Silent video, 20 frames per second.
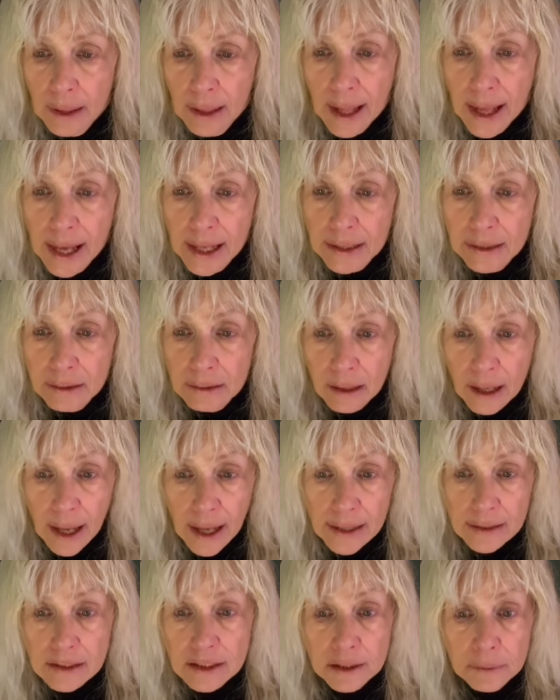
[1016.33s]
and
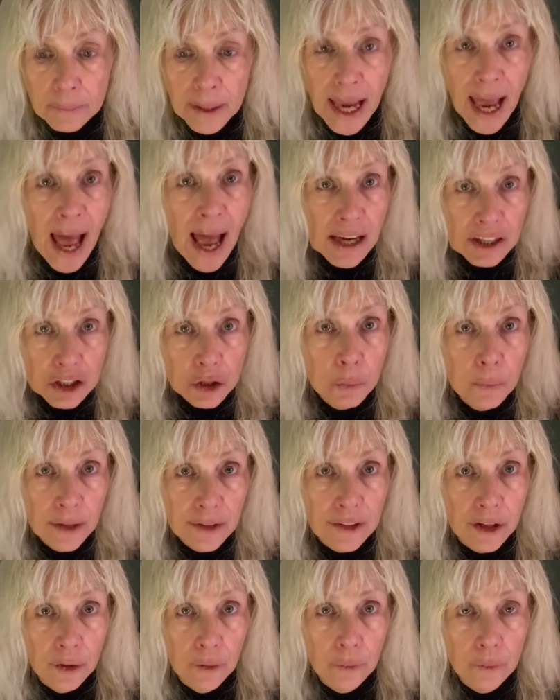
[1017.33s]
and some cash
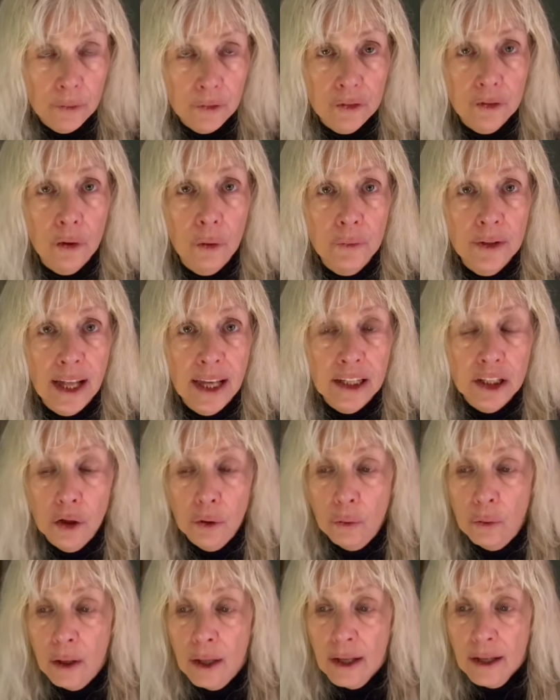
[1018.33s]
with you so that
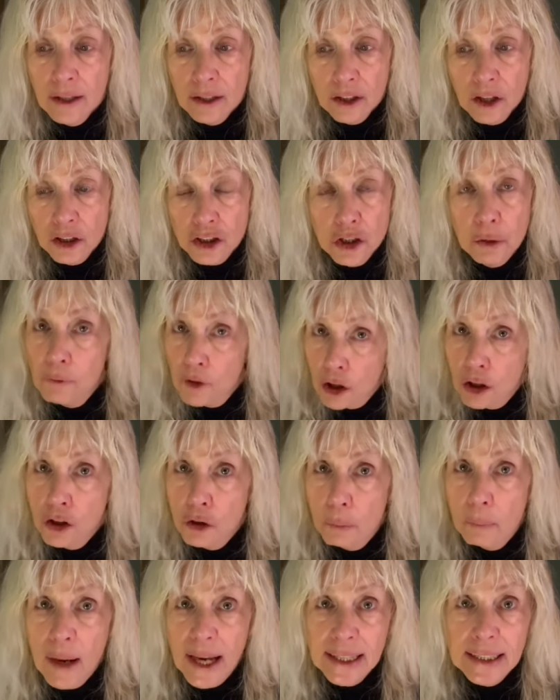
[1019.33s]
you because you
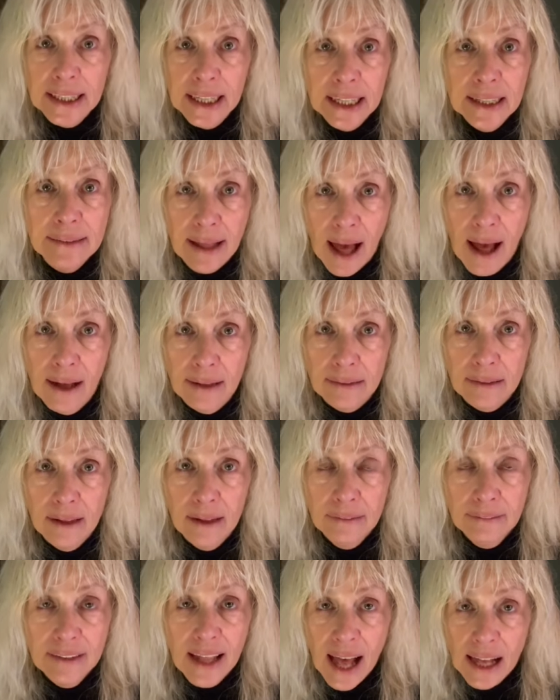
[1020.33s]
you may need that.
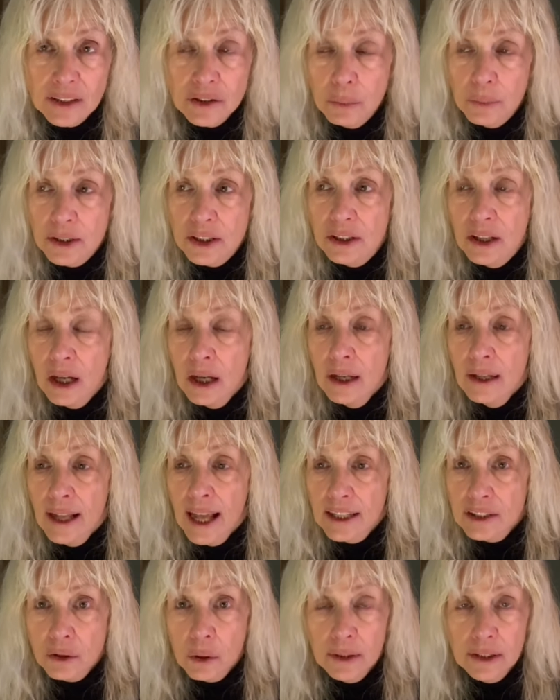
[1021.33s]
That's what's
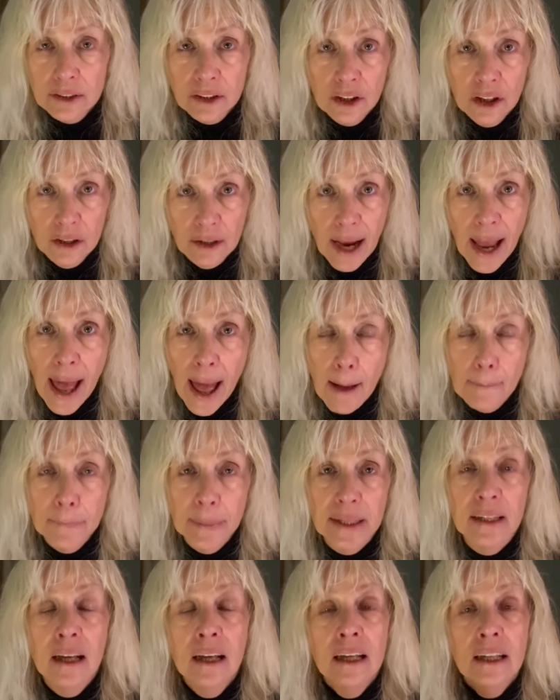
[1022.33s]
that's what's going to
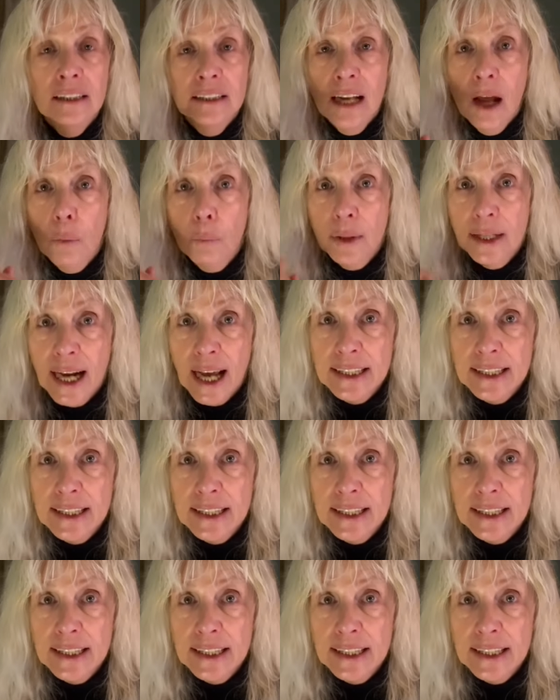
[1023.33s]
happen. Now, when I